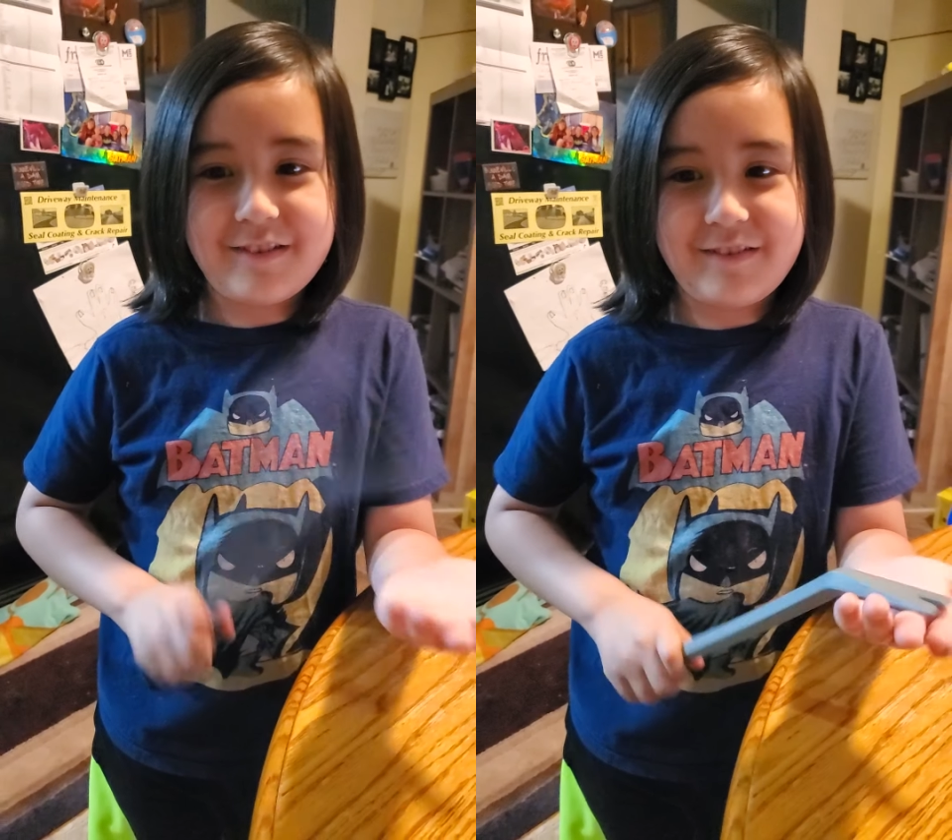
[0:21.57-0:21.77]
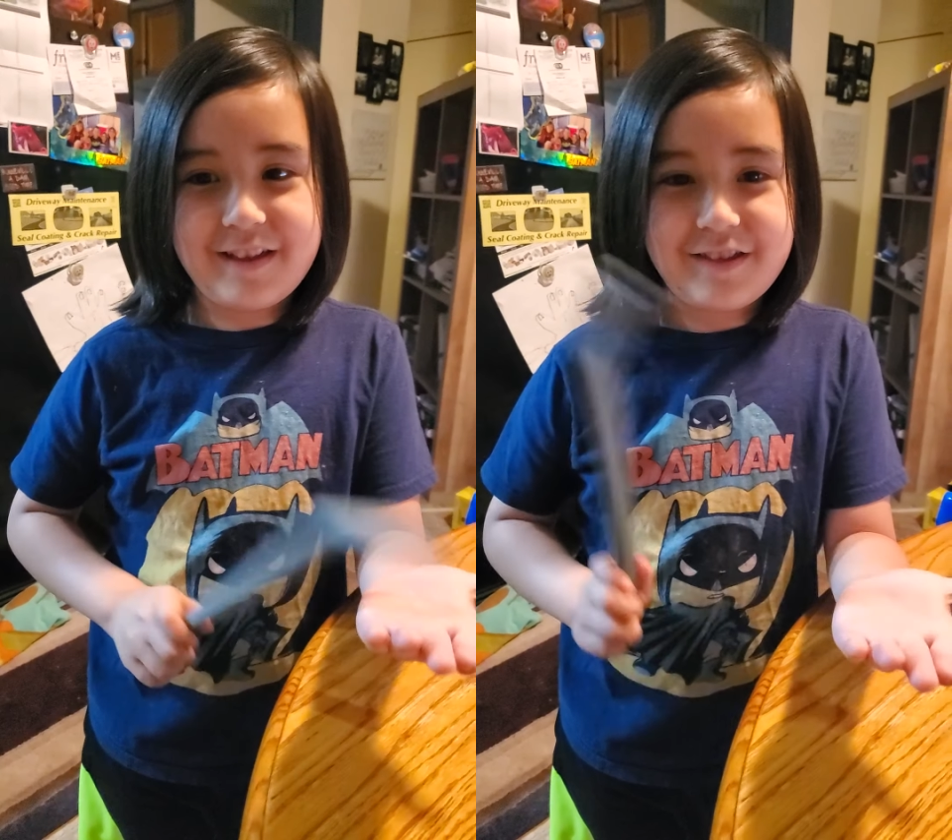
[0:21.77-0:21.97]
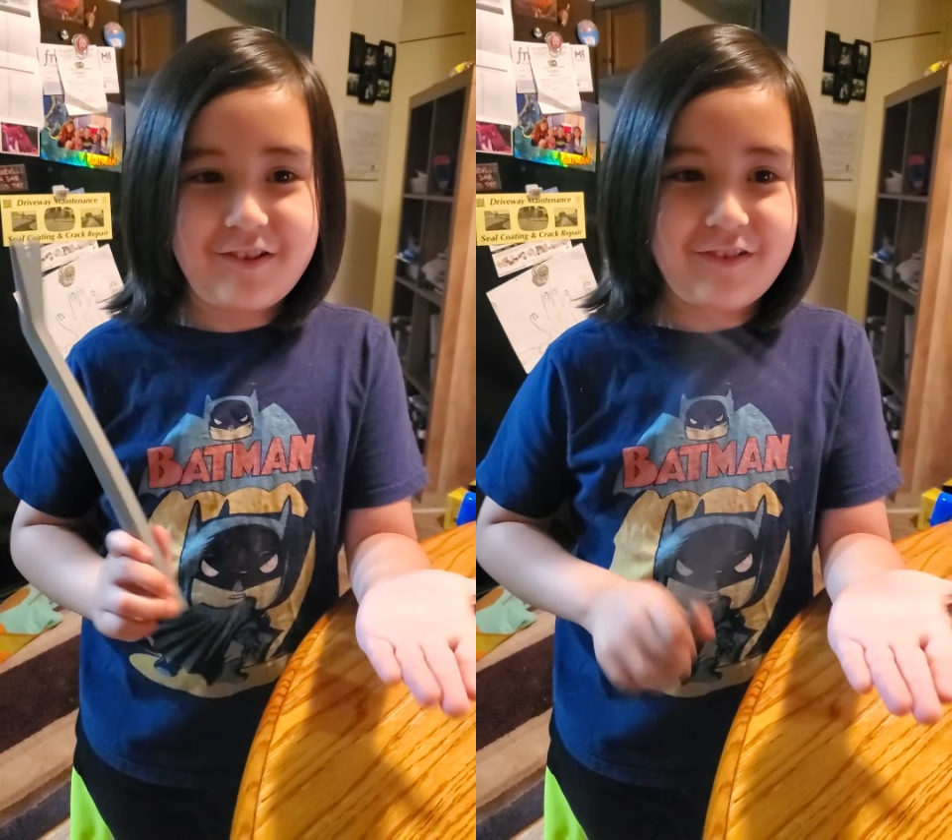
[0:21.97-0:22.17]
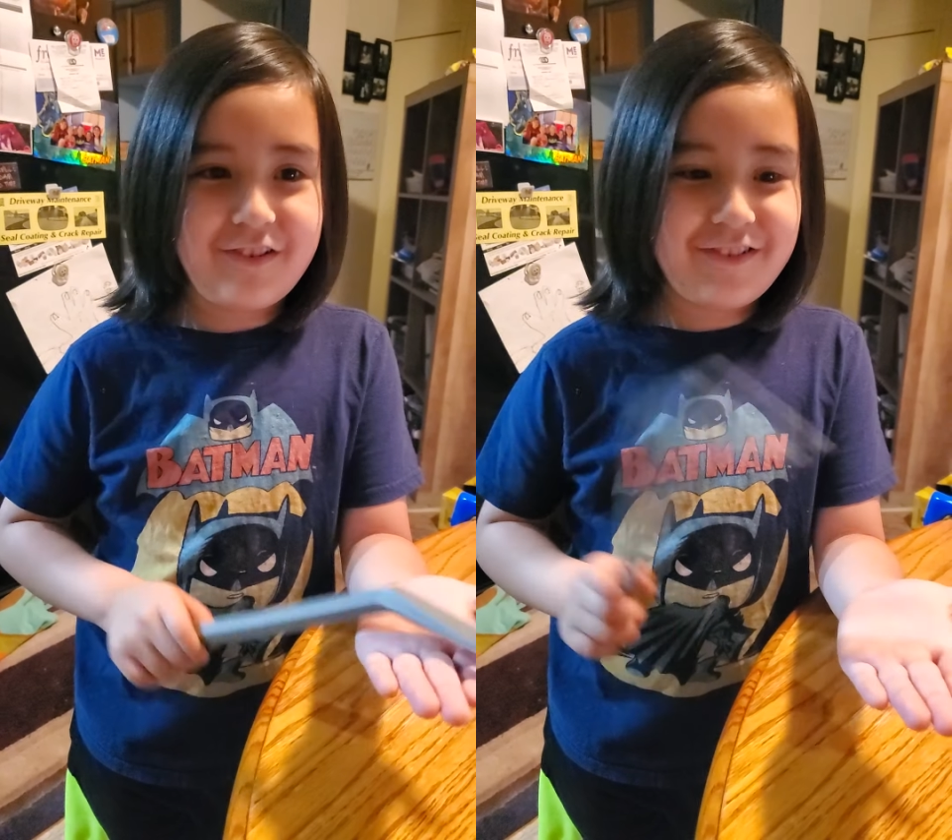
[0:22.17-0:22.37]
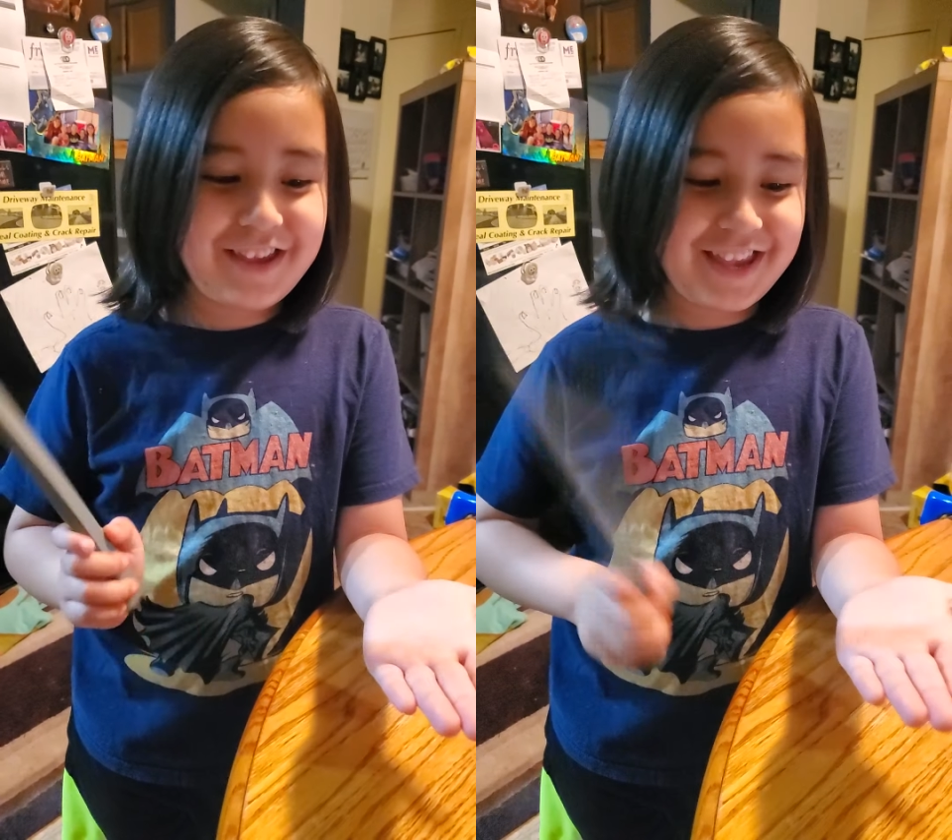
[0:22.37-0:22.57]
There is no
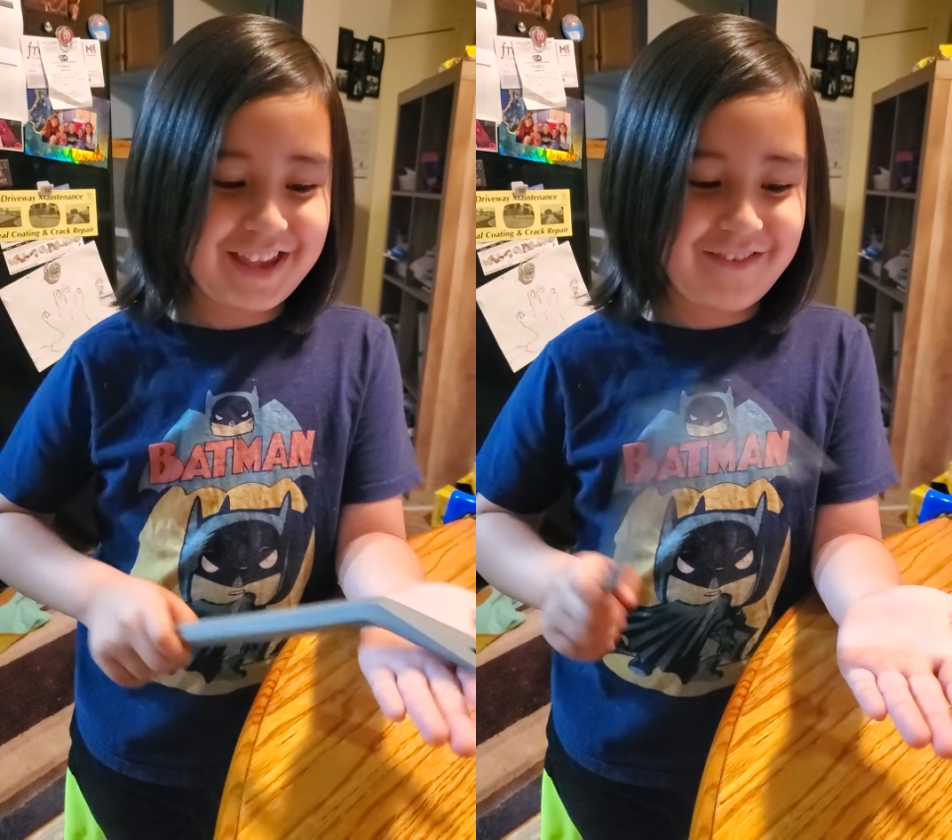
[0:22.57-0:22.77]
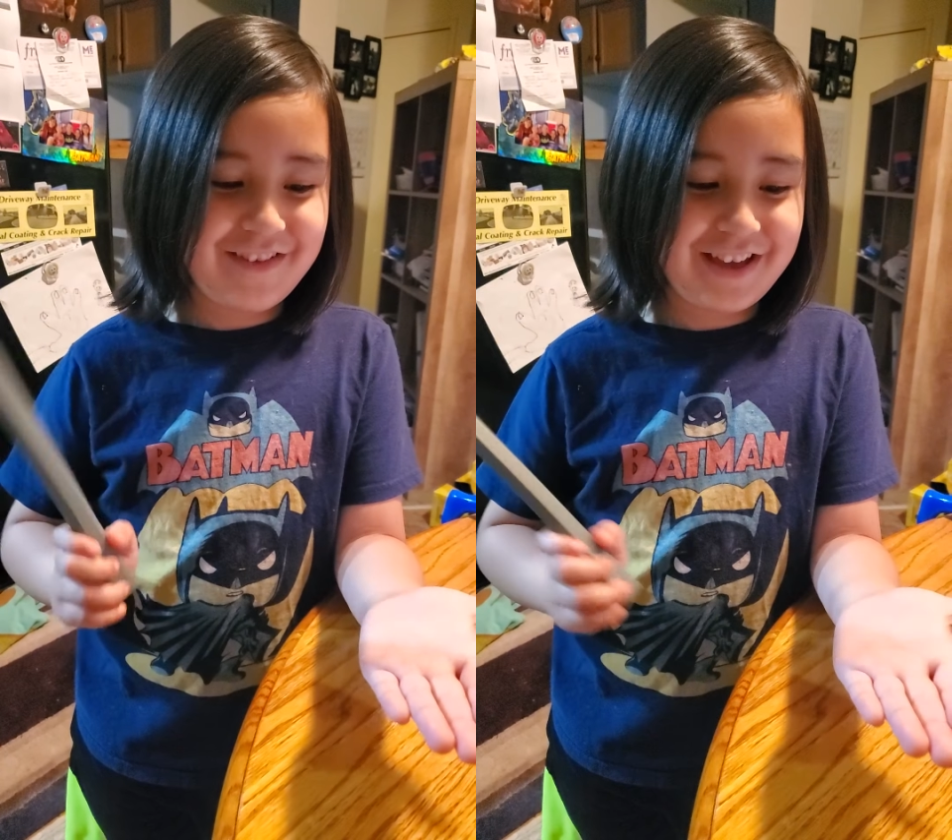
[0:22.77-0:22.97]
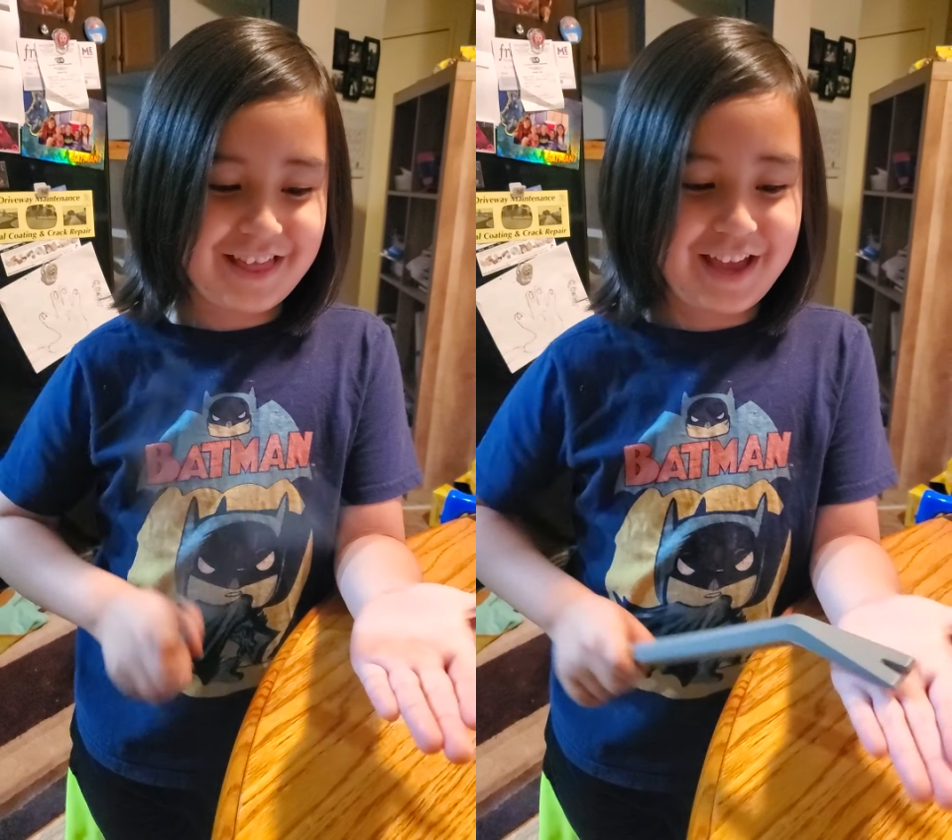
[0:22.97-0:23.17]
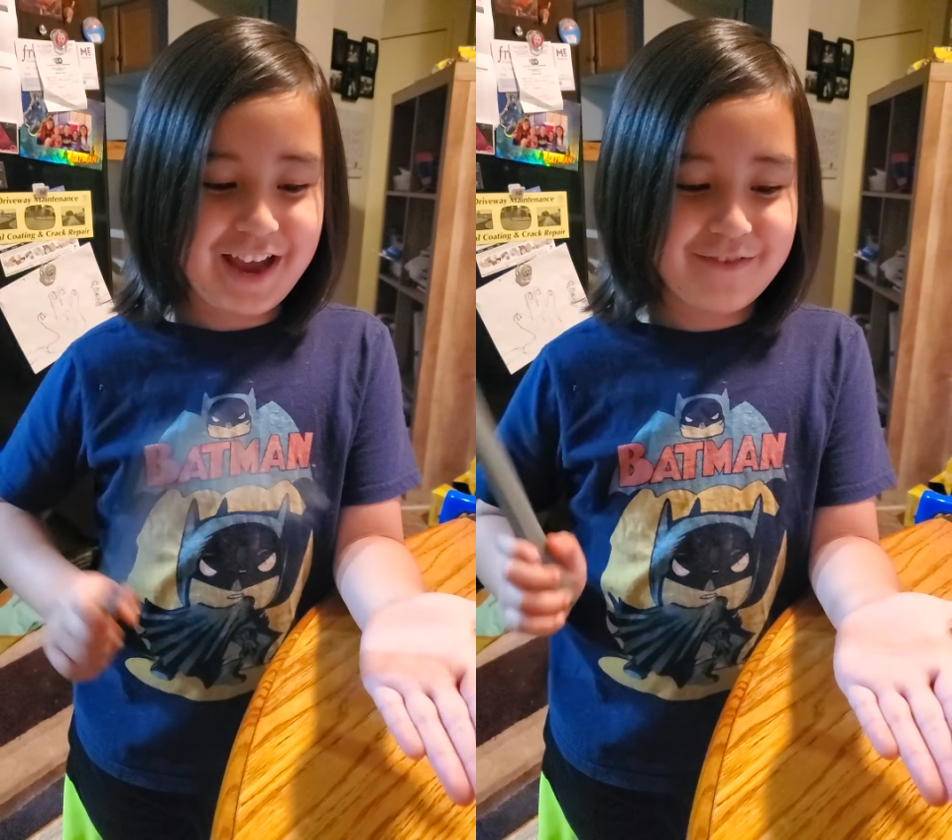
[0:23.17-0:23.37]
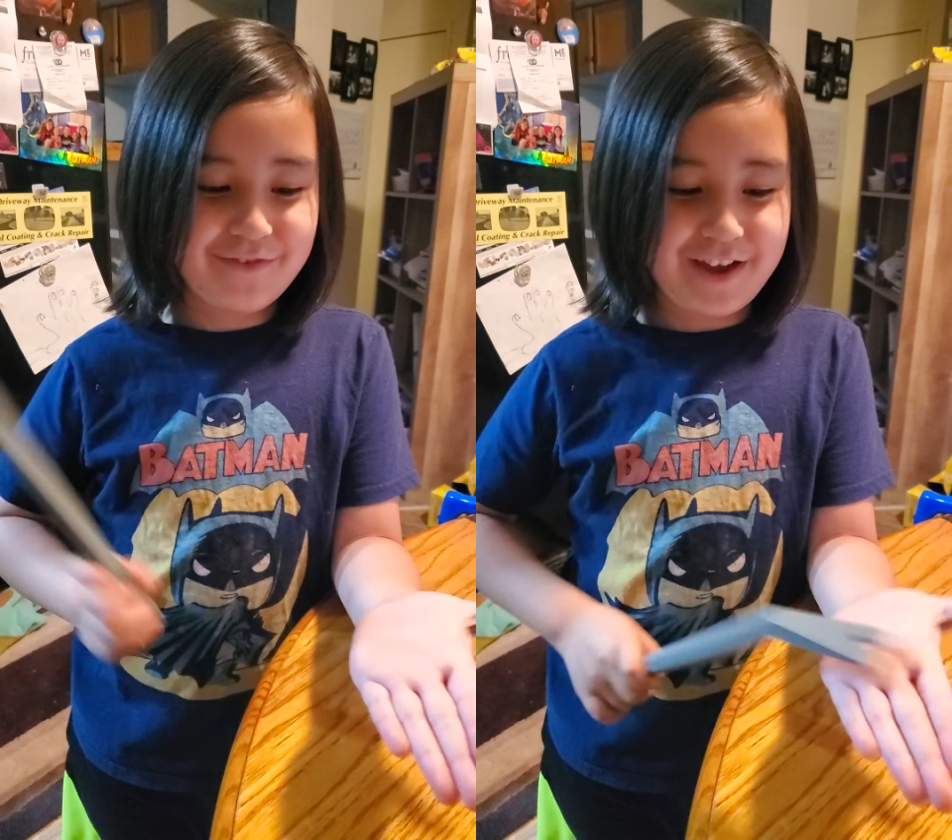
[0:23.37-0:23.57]
ghosts in real life.